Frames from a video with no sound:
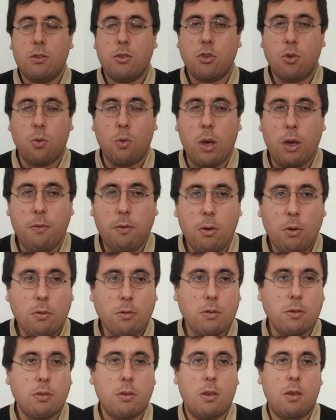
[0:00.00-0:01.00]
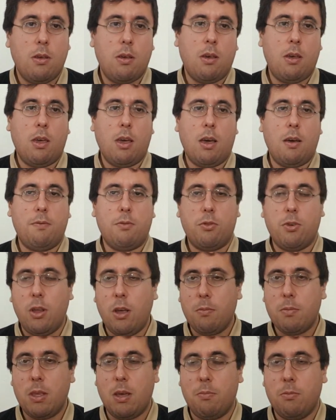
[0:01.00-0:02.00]
So FOs, I have 3
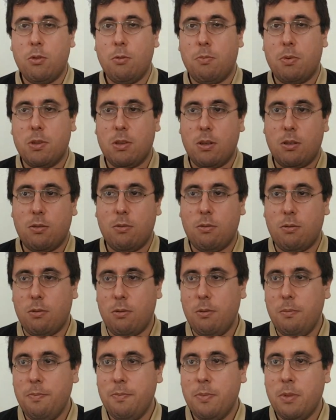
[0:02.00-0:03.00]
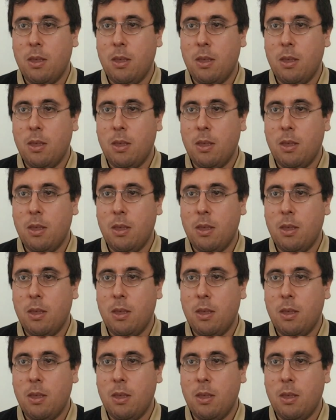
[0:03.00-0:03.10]
of them to present to you.